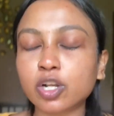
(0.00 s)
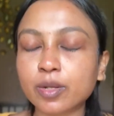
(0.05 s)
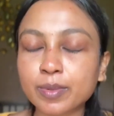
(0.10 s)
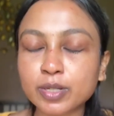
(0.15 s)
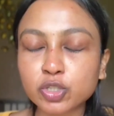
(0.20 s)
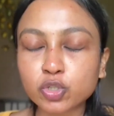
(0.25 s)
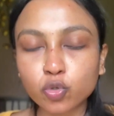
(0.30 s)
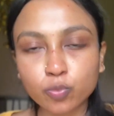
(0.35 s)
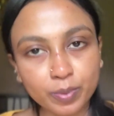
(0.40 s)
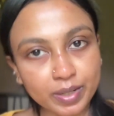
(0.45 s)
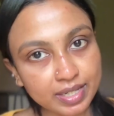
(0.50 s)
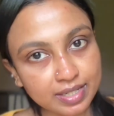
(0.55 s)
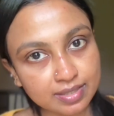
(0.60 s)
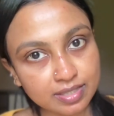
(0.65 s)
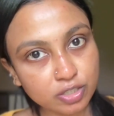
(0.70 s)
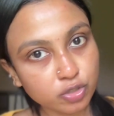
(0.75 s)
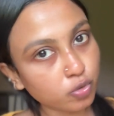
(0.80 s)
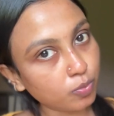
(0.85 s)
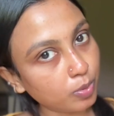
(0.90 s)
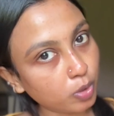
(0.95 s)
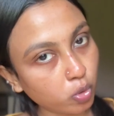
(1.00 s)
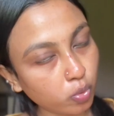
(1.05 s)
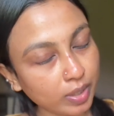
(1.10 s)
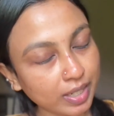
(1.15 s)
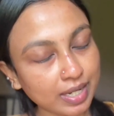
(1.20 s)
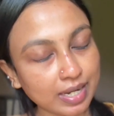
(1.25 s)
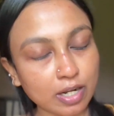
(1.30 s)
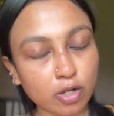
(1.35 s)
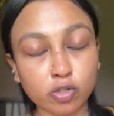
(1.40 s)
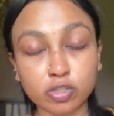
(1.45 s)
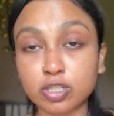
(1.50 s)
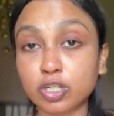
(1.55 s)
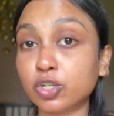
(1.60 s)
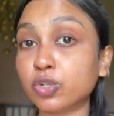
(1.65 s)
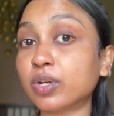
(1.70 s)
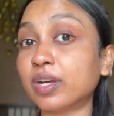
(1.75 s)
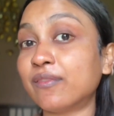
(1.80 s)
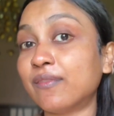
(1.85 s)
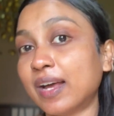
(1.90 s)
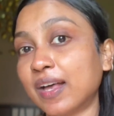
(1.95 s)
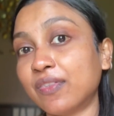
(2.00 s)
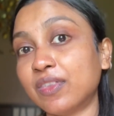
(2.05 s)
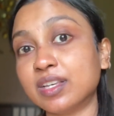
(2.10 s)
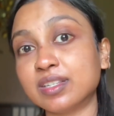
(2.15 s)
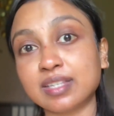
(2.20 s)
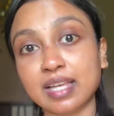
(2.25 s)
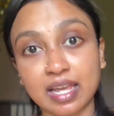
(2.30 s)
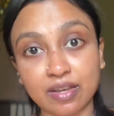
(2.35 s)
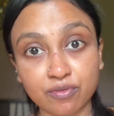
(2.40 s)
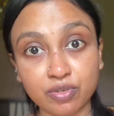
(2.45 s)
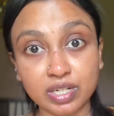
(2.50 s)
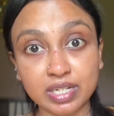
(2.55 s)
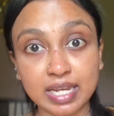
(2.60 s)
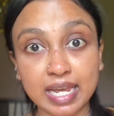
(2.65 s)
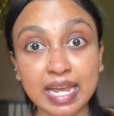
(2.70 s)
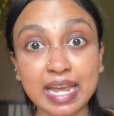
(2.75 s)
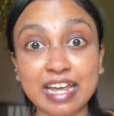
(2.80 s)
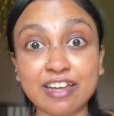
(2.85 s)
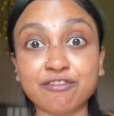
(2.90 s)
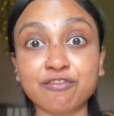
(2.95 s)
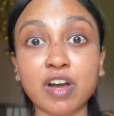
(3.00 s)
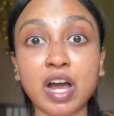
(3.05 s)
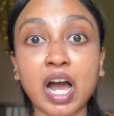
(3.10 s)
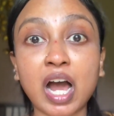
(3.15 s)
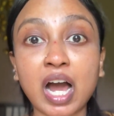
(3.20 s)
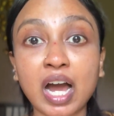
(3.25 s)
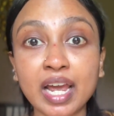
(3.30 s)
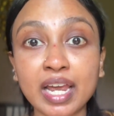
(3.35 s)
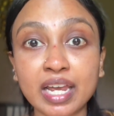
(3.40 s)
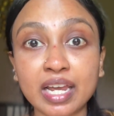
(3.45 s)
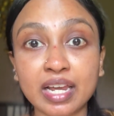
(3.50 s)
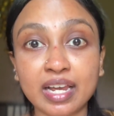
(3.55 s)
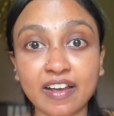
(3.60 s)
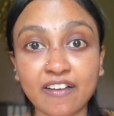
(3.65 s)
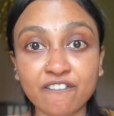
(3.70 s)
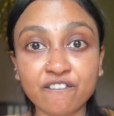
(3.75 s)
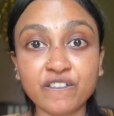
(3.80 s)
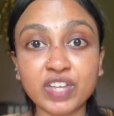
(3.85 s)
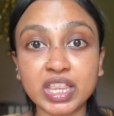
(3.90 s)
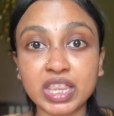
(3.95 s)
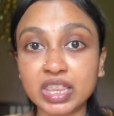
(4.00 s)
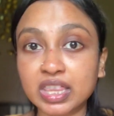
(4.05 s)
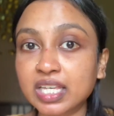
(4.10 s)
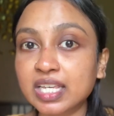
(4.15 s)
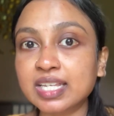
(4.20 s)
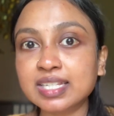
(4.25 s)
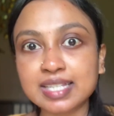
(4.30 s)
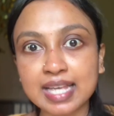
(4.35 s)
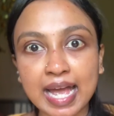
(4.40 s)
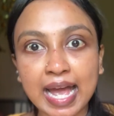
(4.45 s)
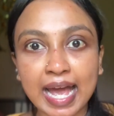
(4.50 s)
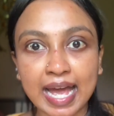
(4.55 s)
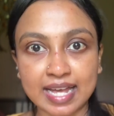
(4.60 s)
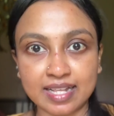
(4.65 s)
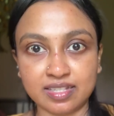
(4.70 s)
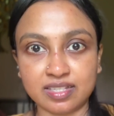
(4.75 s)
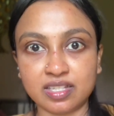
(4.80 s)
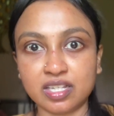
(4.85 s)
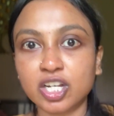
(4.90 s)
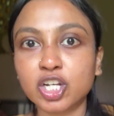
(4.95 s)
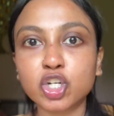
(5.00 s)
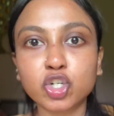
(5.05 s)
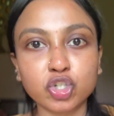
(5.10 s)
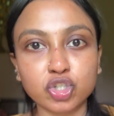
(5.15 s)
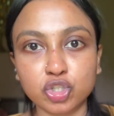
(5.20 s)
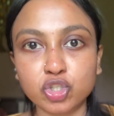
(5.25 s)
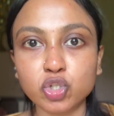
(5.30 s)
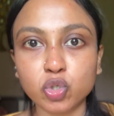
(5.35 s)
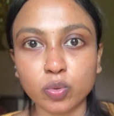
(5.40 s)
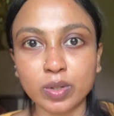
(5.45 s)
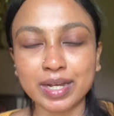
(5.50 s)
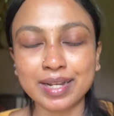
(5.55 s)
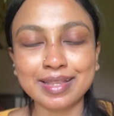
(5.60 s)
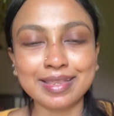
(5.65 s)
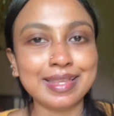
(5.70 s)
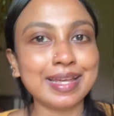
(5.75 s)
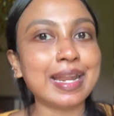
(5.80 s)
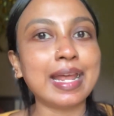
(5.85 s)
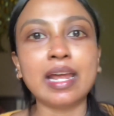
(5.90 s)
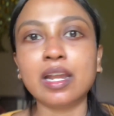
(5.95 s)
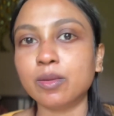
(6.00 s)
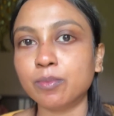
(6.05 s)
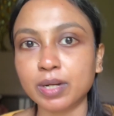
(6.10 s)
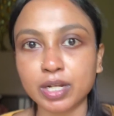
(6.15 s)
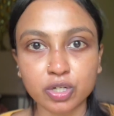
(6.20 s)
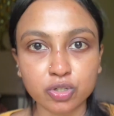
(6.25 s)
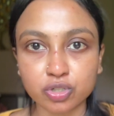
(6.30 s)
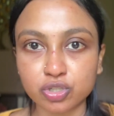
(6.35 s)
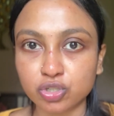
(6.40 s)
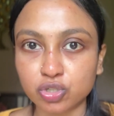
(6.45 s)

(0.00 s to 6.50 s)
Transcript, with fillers: going to be super easy super quick and also you can dab this every day if i with these hands could do it then anybody could